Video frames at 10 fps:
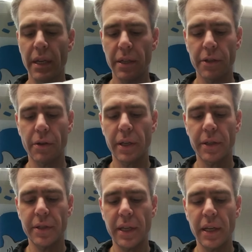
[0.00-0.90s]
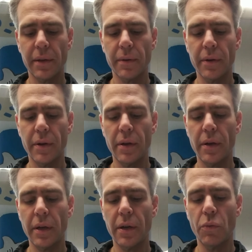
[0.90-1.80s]
So I could take
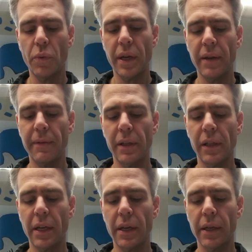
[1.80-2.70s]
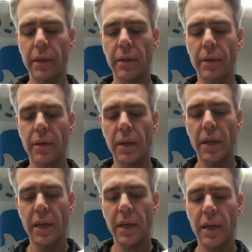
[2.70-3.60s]
a wavy line
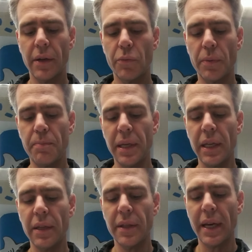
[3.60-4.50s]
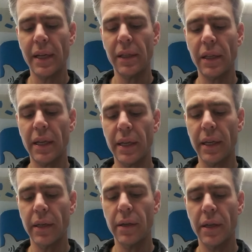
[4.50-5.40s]
and repeat that
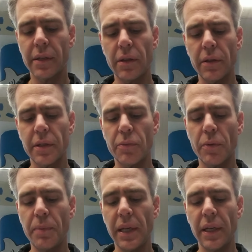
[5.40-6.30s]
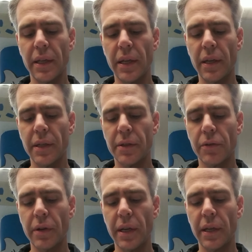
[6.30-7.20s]
line. As long as I'm repeating it, it's
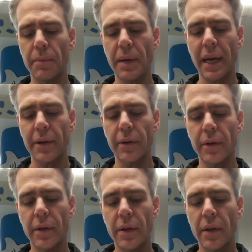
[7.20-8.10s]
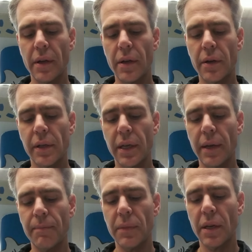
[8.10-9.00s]
creating a pattern. Okay,
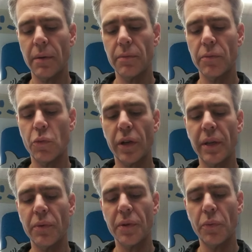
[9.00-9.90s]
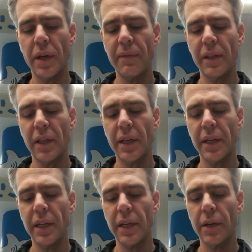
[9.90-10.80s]
now I'm working with a wavy line
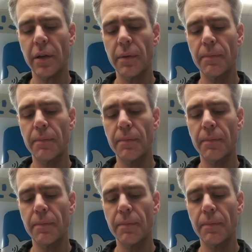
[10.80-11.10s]
here.